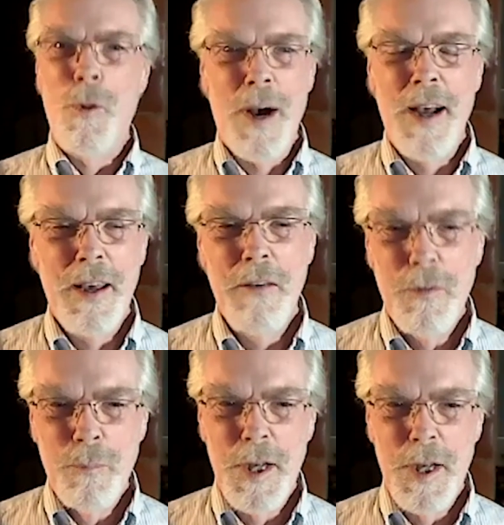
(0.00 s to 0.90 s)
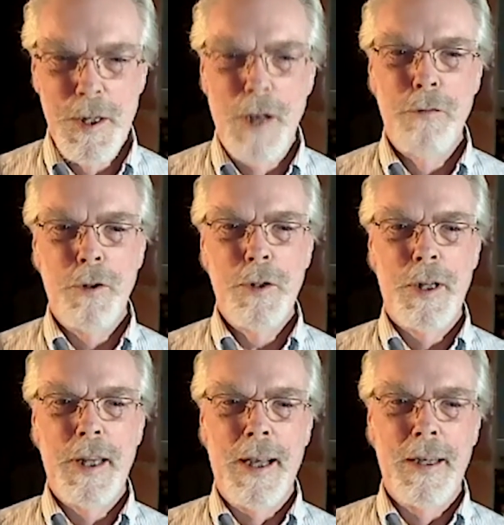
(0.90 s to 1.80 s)
I haven't myself looked
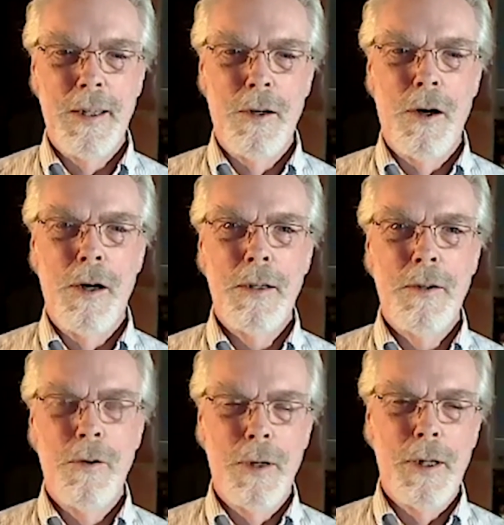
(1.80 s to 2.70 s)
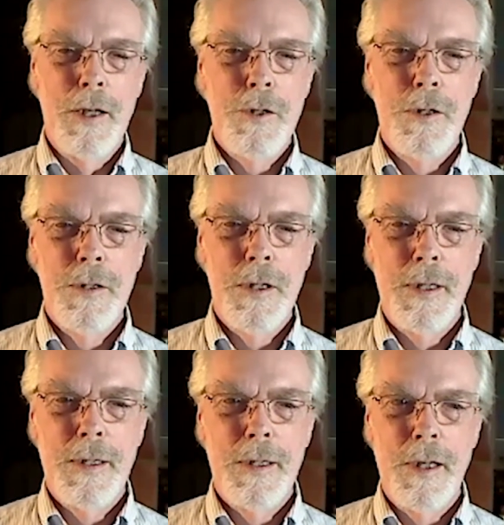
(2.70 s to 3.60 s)
at that. There are correlations that
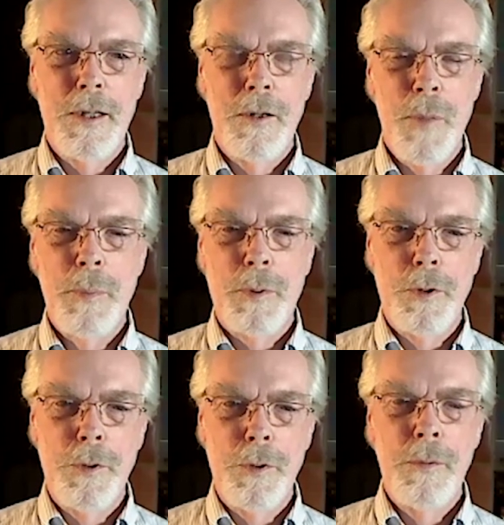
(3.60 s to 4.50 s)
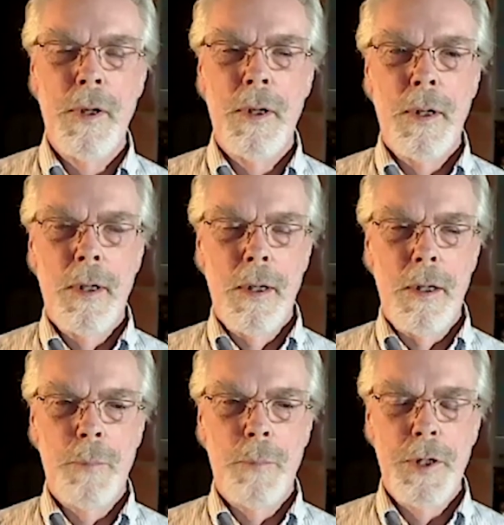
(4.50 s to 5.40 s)
other people do.
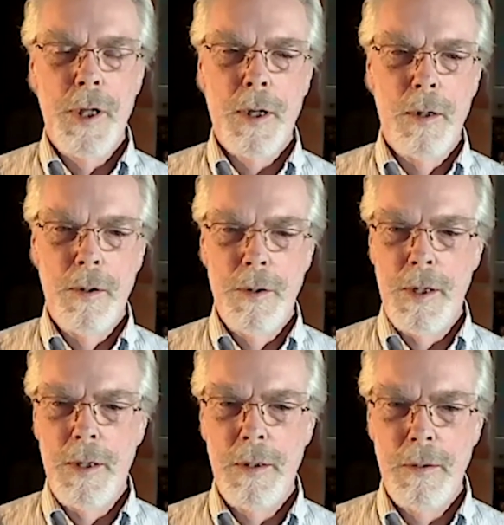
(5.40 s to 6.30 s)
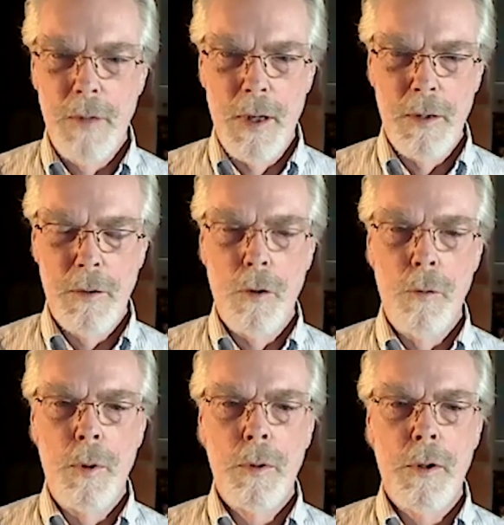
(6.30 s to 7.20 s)
In particular, the
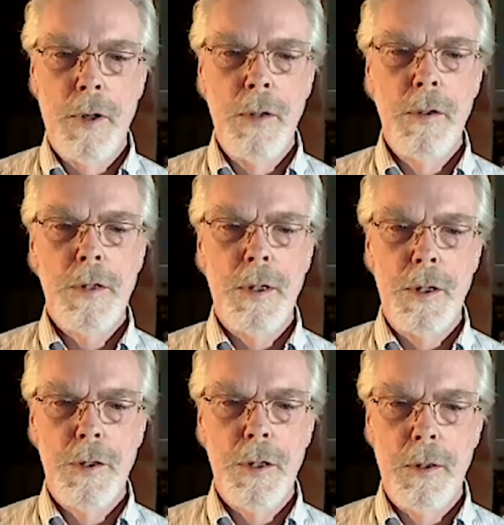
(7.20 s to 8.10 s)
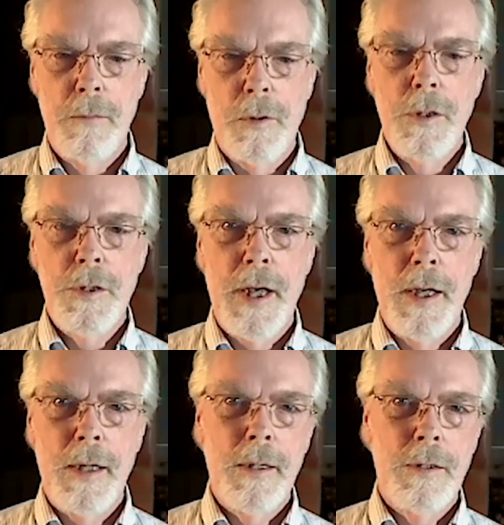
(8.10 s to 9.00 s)
Global Coherence Initiative looks
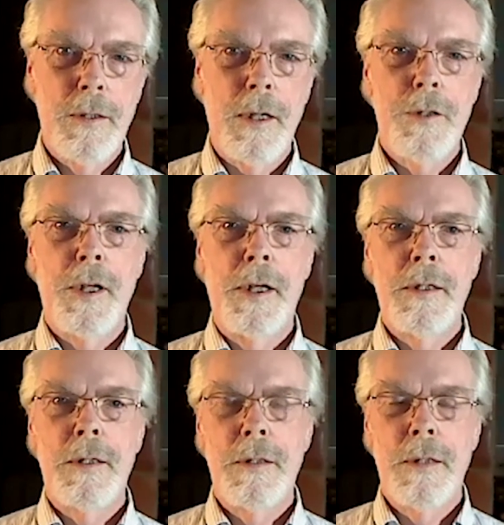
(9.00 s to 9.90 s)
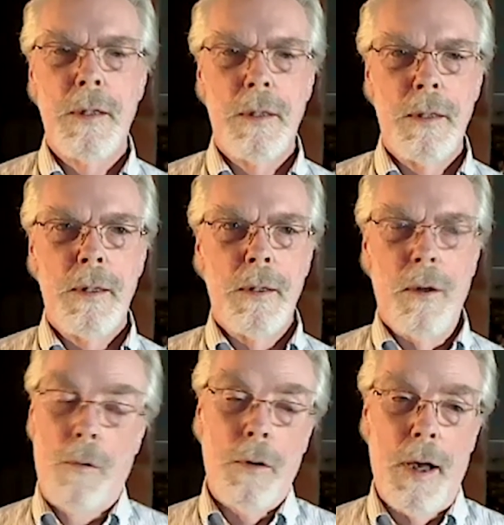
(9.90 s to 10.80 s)
at such things as
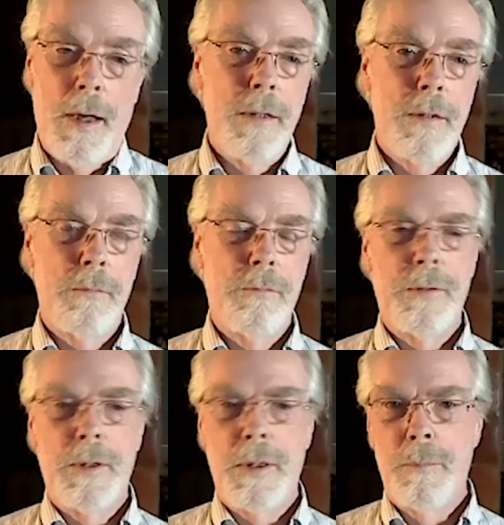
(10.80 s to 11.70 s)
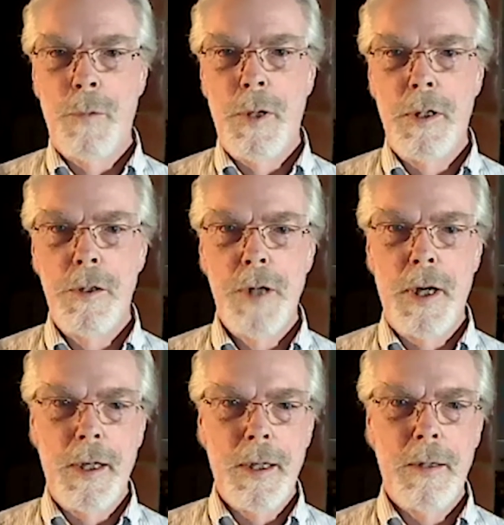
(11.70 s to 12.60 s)
all kinds of
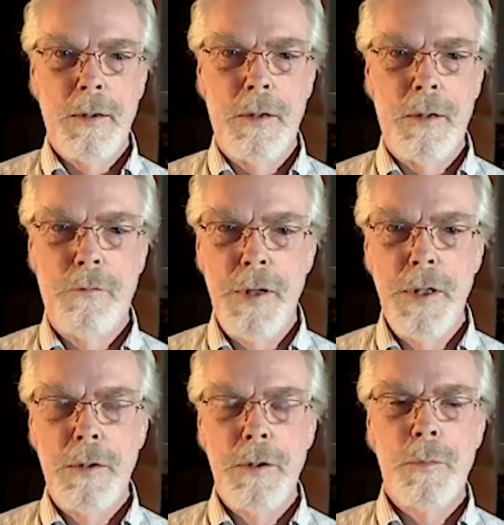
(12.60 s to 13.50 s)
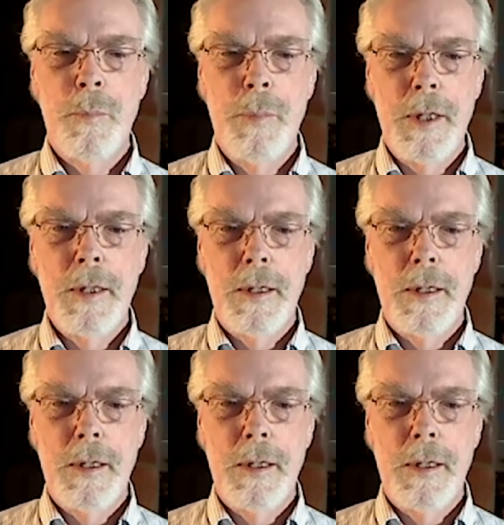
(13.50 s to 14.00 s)
energetic fields, but